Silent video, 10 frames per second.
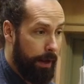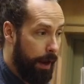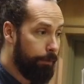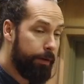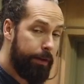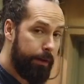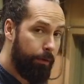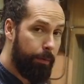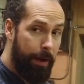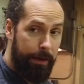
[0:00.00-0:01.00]
get everything
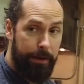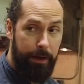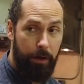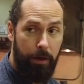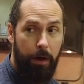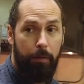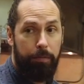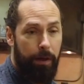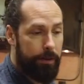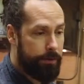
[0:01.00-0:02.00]
that we make in here,
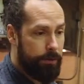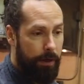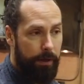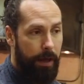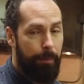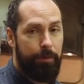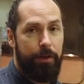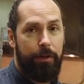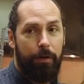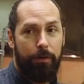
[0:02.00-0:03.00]
plus
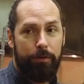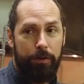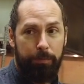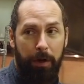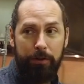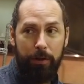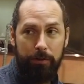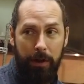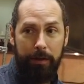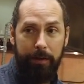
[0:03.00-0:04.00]
cappuccinos, espressos,
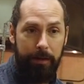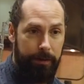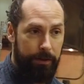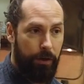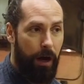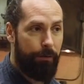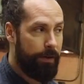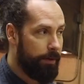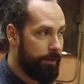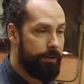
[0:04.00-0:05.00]
lattes, iced
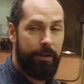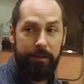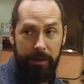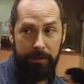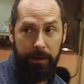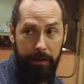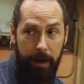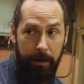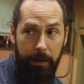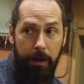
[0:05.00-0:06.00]
coffee. Like,
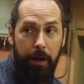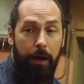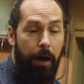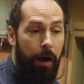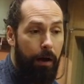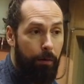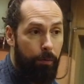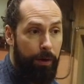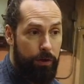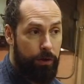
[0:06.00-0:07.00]
nice. Uh,
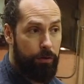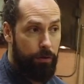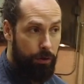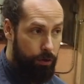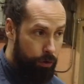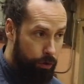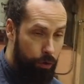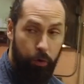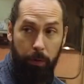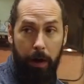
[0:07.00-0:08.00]
which
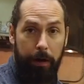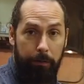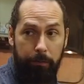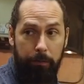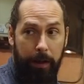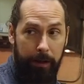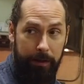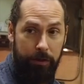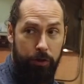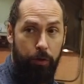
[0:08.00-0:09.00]
you run.
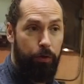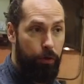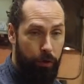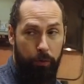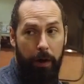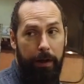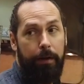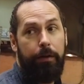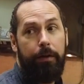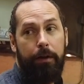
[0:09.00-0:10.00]
as a student, you run it.
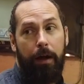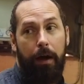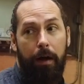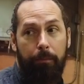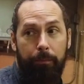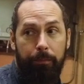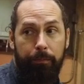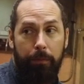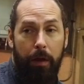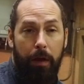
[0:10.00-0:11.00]
How um, much is it?
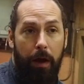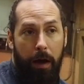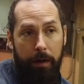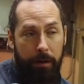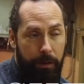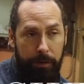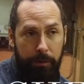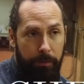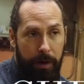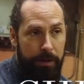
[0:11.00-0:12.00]
Uh,
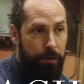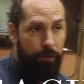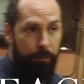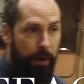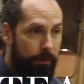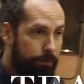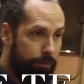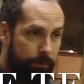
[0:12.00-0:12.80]
everything ranges from like